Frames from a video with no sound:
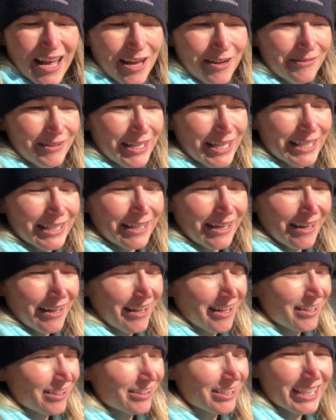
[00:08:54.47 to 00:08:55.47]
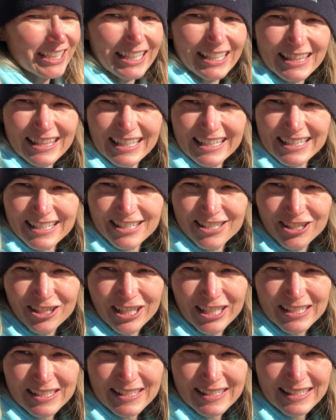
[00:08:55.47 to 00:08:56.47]
I mean, look at this. You
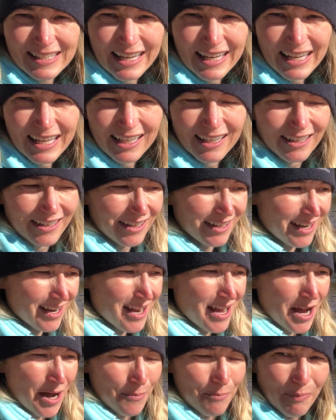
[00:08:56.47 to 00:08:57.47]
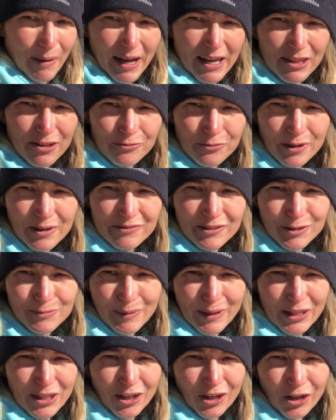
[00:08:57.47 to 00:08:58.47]
can sit here by the river,
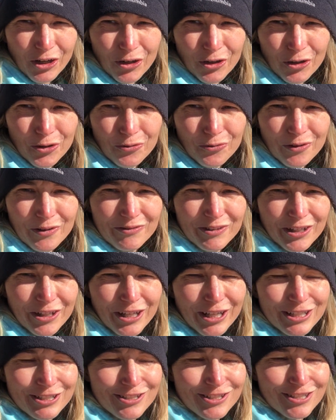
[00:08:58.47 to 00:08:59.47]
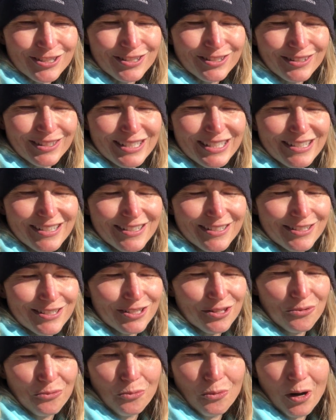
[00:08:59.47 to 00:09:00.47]
by the current river, and just listen to
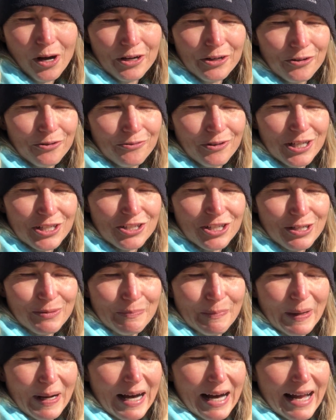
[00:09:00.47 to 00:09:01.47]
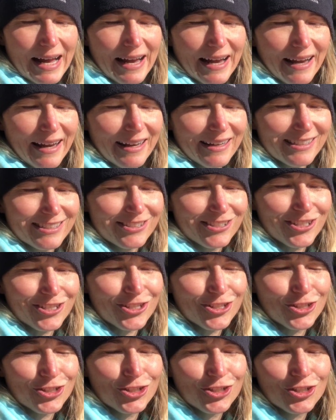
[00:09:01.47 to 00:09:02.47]
the water rushing by, and it's just
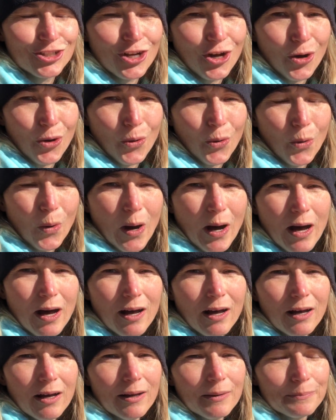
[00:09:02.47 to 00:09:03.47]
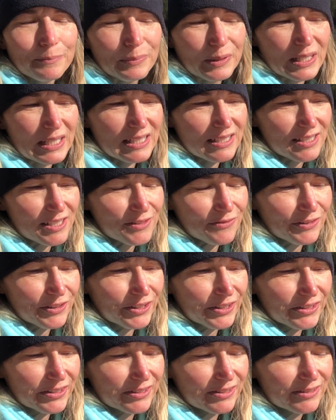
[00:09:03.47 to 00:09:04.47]
so peaceful.